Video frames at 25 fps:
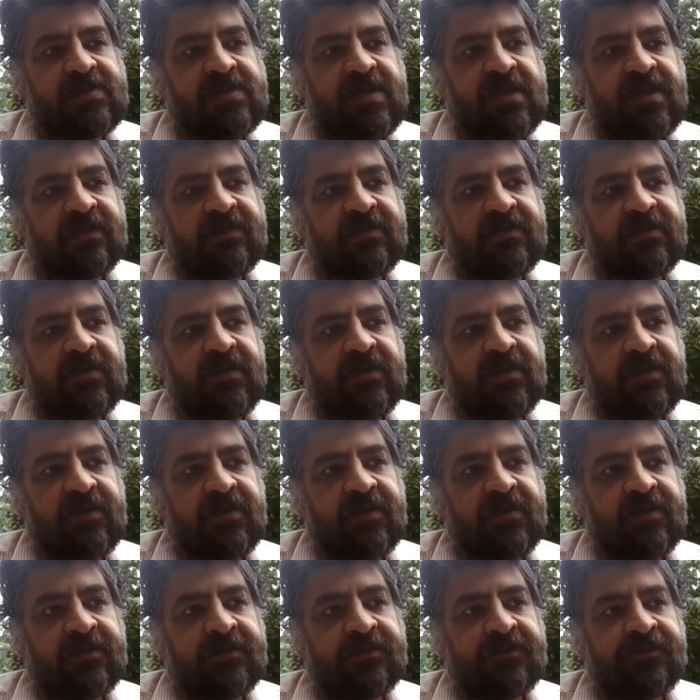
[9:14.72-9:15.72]
set
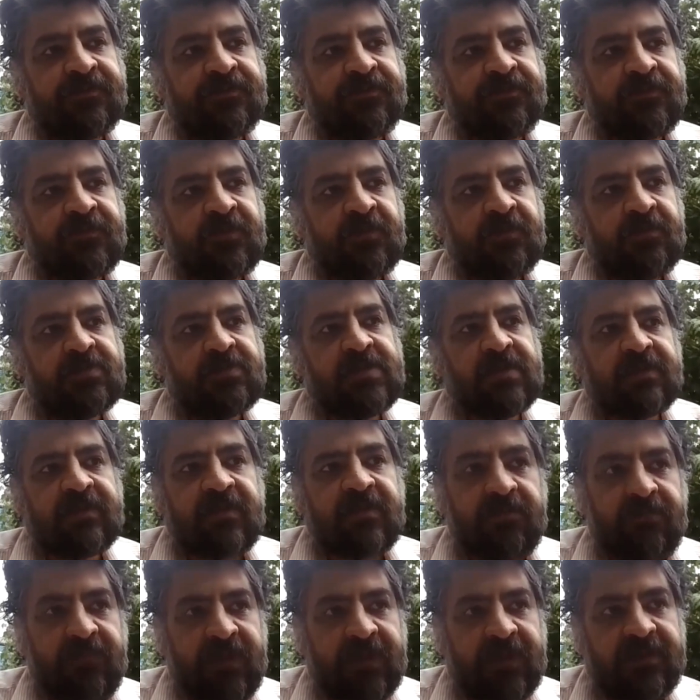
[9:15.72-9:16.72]

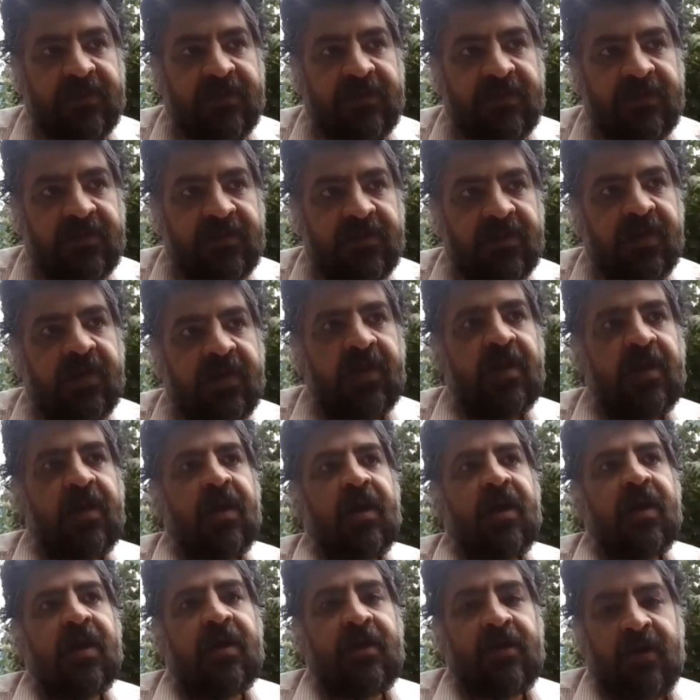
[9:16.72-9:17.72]
a meeting.
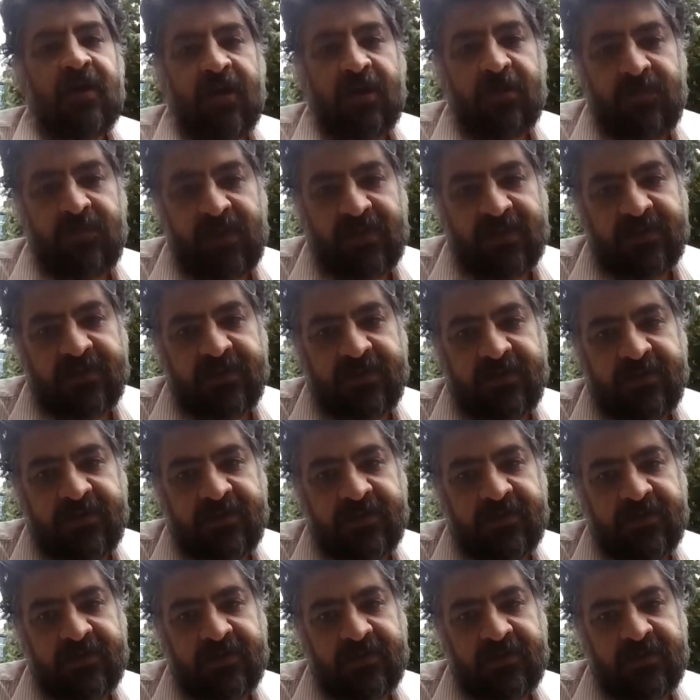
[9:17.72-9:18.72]
I met
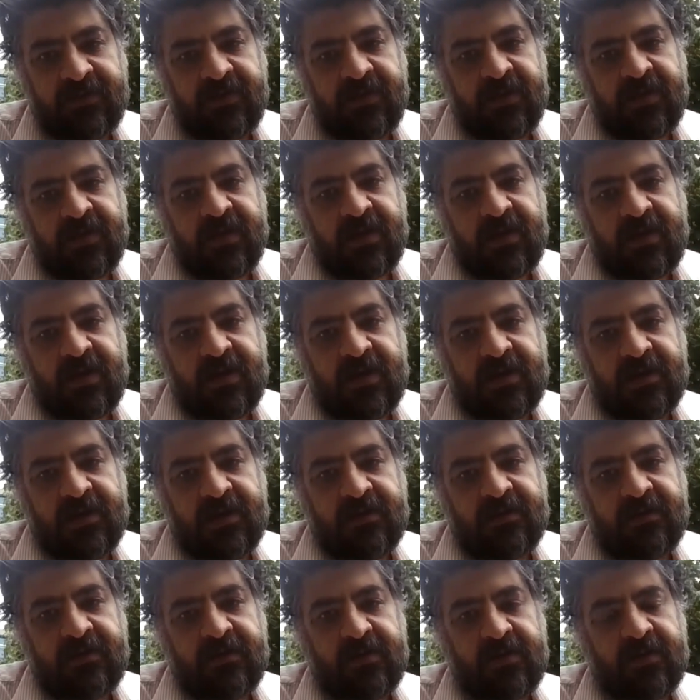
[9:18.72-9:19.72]
her,
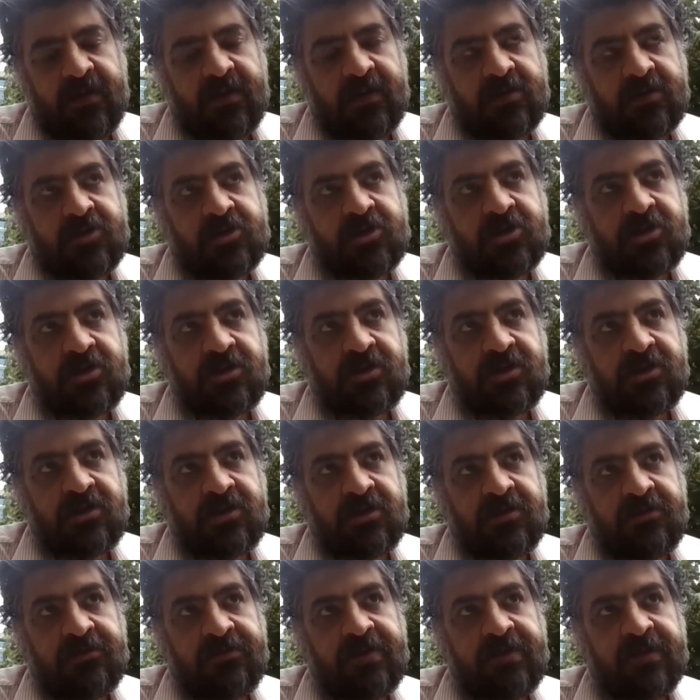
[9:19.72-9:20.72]
and
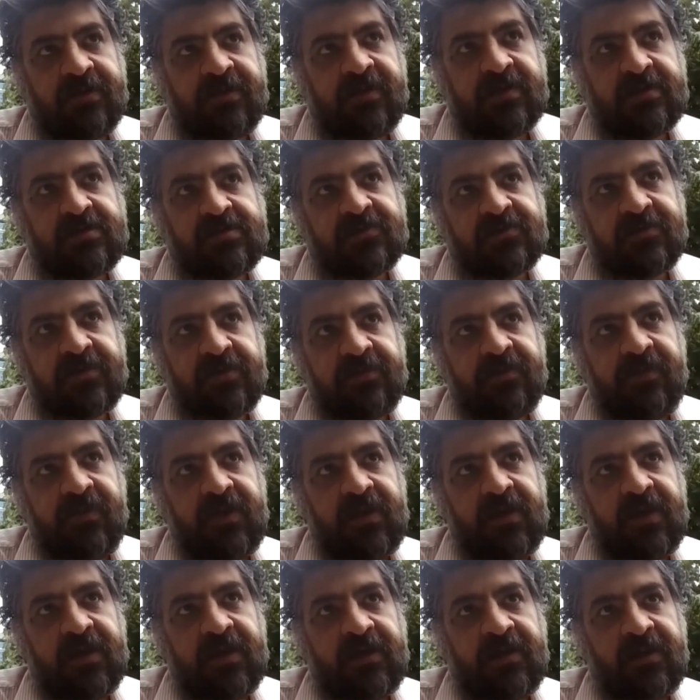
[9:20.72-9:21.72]
she read the
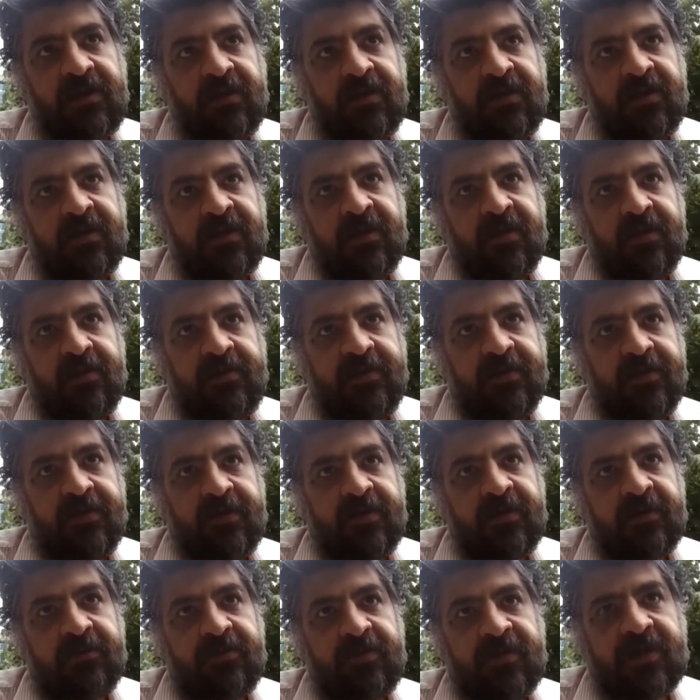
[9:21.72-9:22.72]
screenplay
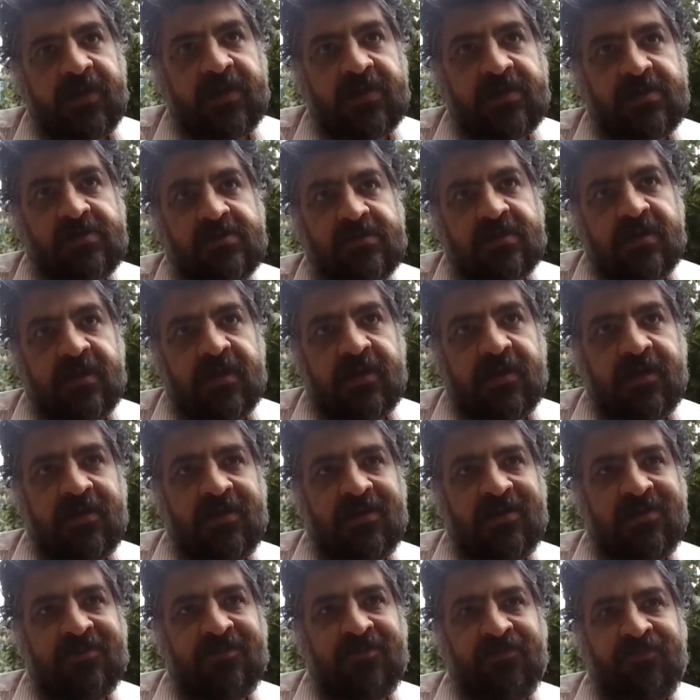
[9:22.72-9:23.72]
there because
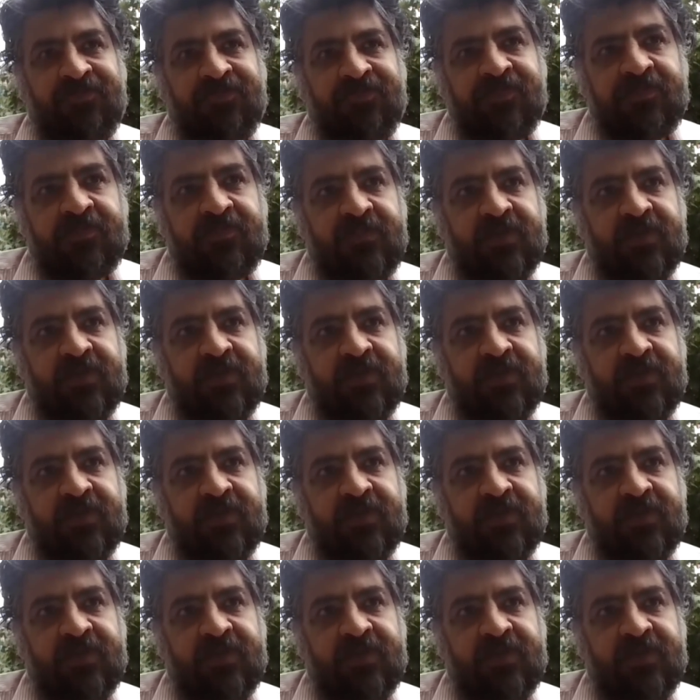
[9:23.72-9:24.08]
I